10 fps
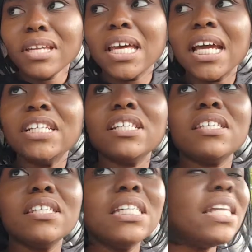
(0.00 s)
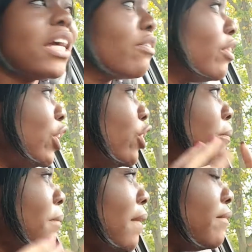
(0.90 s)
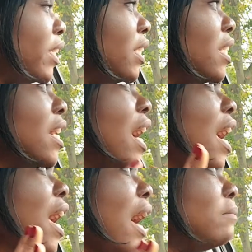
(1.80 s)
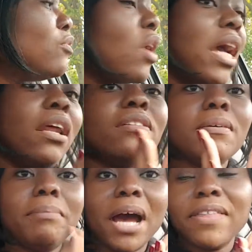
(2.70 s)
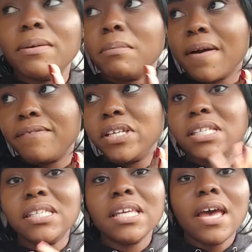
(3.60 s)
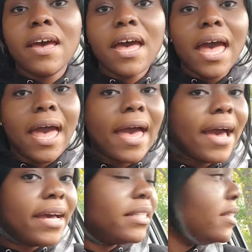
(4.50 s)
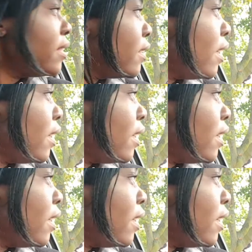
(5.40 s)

and I just need like a really good muffin. I'm trying not to buy the muffins at